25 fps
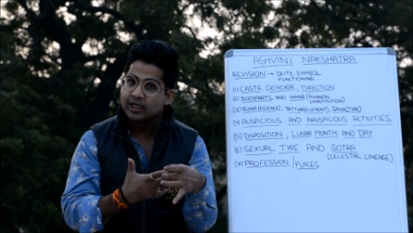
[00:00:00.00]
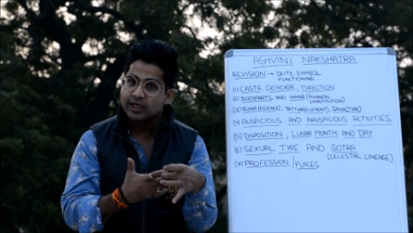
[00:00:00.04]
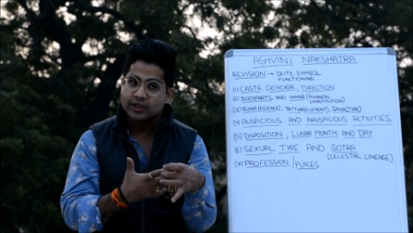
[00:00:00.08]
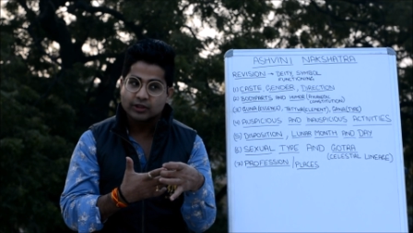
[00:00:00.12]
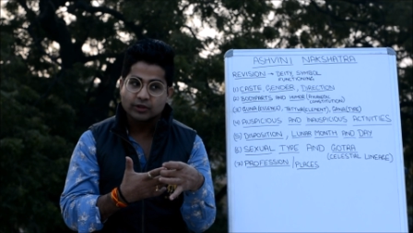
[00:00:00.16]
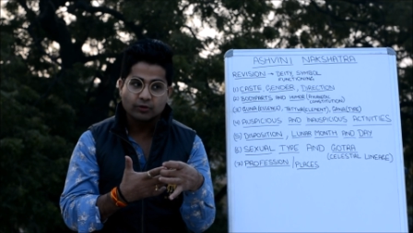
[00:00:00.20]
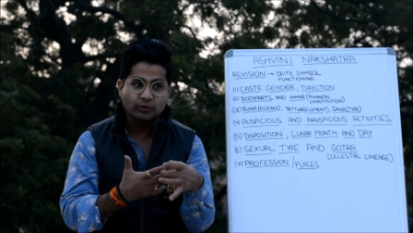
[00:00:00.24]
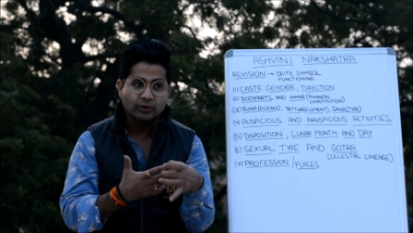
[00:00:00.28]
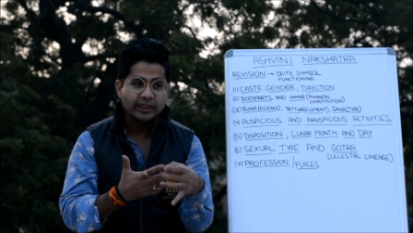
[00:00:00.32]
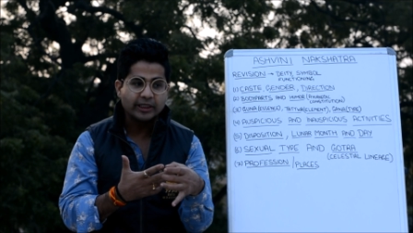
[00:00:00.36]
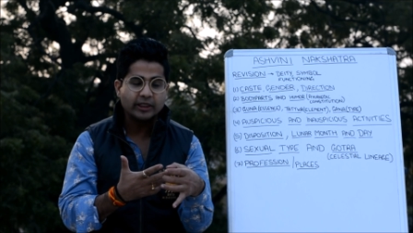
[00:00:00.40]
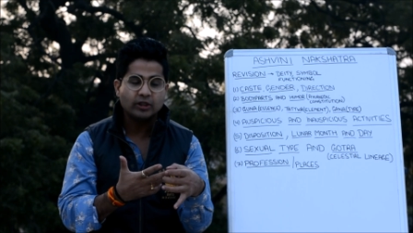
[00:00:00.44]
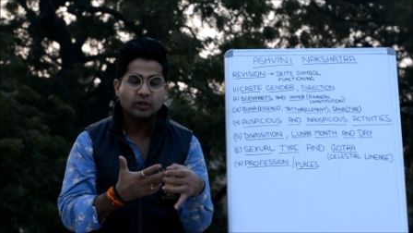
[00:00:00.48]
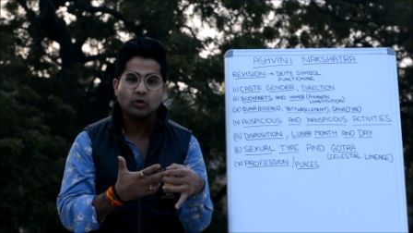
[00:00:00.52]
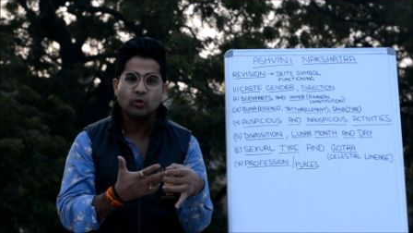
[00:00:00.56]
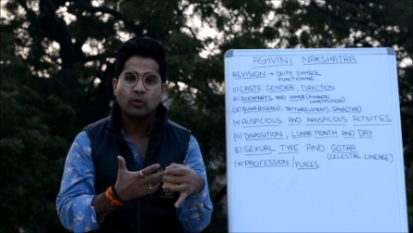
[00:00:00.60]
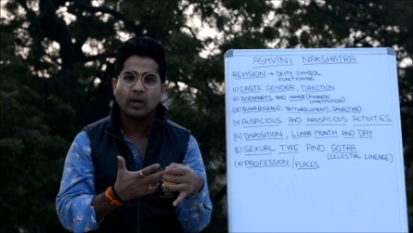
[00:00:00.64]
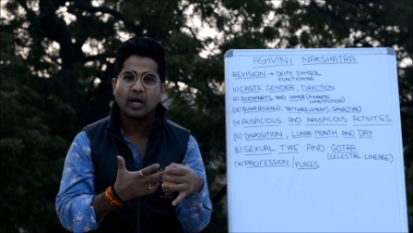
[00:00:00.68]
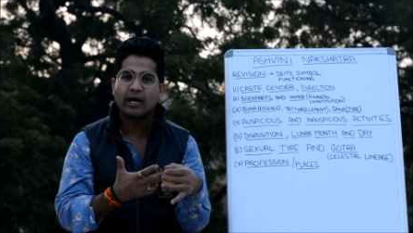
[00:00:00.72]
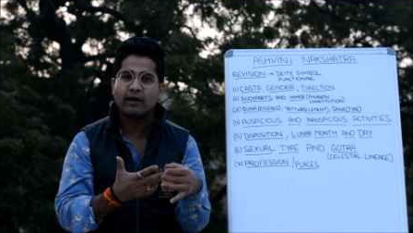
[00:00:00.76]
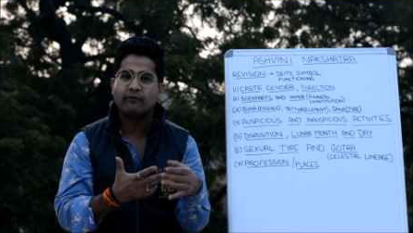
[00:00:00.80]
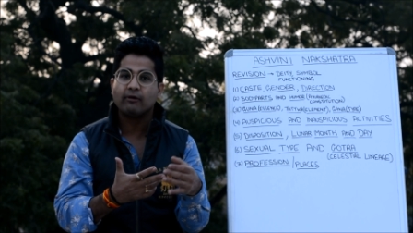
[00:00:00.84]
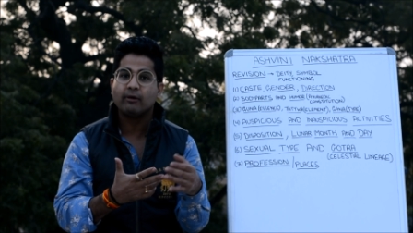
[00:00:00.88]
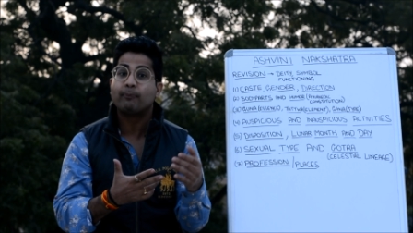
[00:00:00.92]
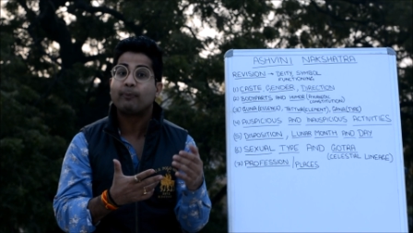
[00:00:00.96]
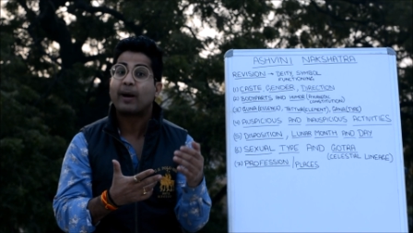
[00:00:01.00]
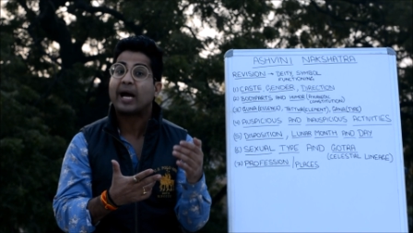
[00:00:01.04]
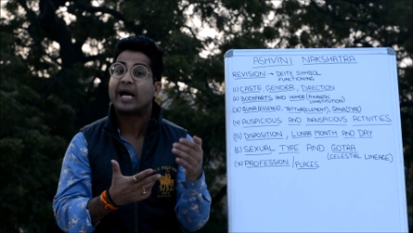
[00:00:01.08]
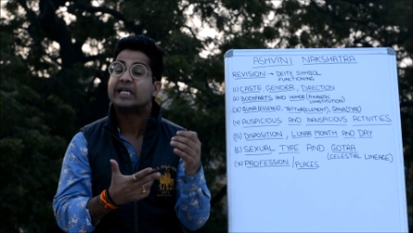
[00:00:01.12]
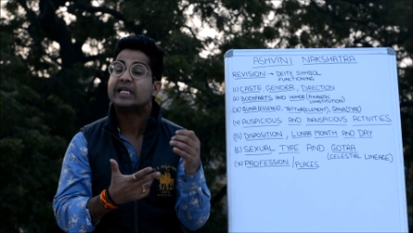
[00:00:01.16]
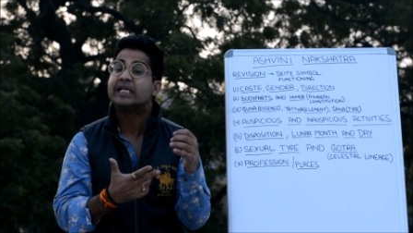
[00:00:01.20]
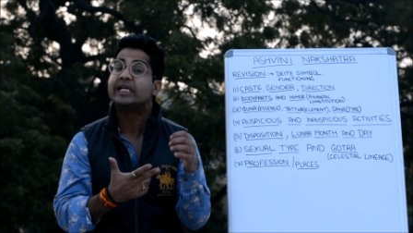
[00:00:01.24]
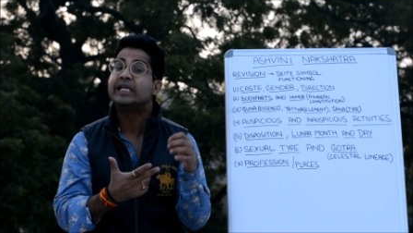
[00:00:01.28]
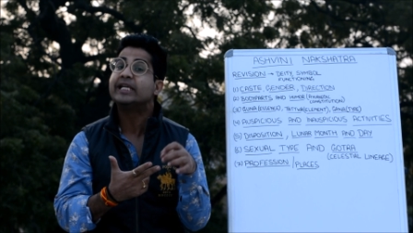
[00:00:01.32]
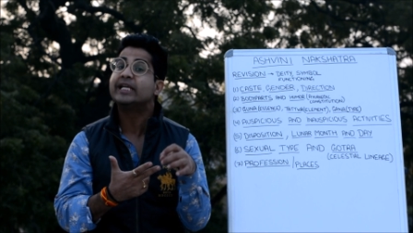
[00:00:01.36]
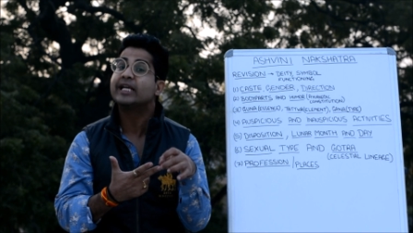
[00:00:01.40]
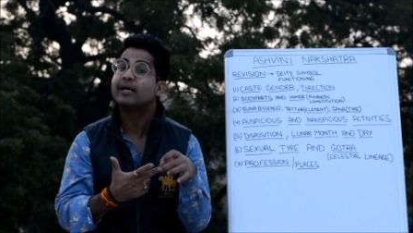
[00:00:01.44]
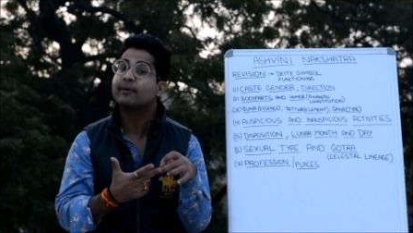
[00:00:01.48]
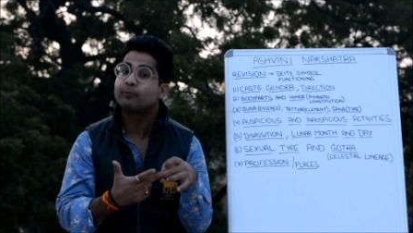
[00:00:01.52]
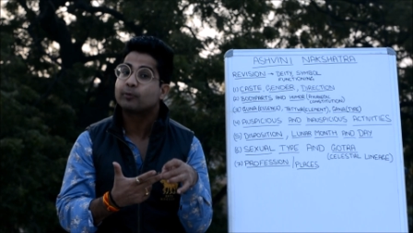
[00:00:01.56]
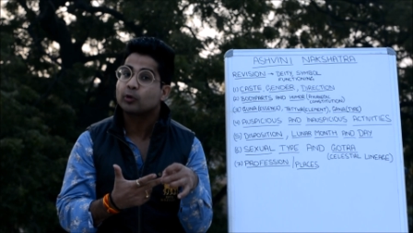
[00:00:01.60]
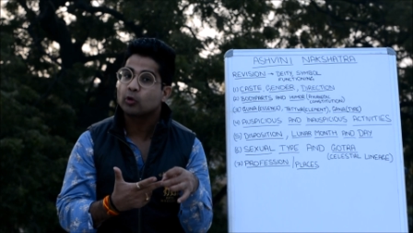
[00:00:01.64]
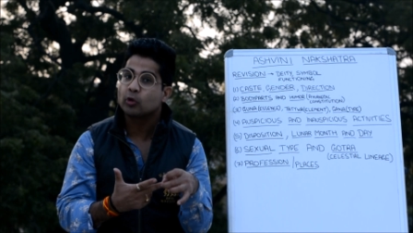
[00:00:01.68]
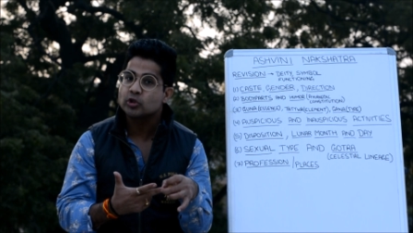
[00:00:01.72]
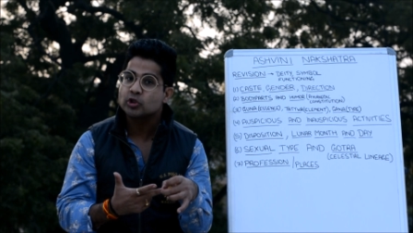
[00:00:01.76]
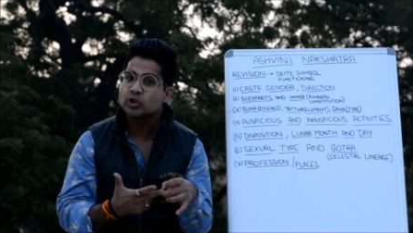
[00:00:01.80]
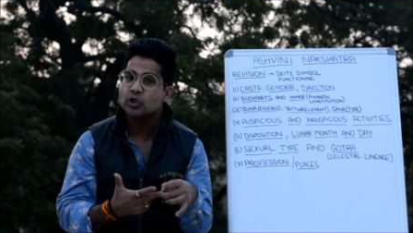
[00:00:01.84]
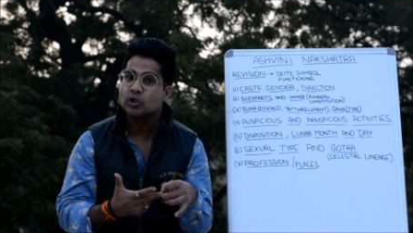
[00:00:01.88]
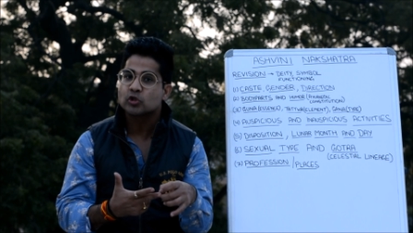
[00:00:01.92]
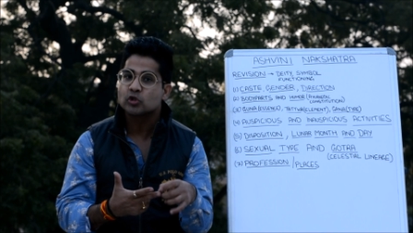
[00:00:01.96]
you need to have a pioneering
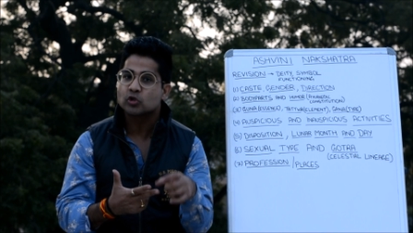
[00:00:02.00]
approach.